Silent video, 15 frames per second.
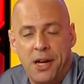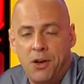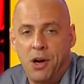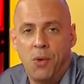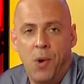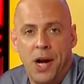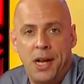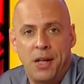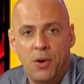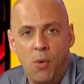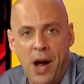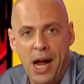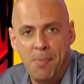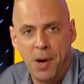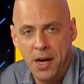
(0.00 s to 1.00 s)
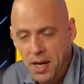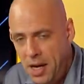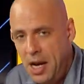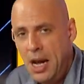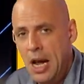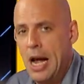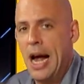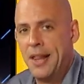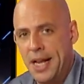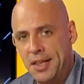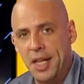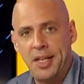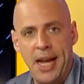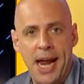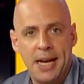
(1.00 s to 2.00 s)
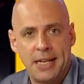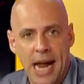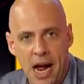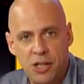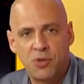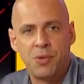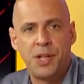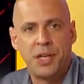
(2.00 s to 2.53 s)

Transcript: It could have went either way, but I think the takedowns were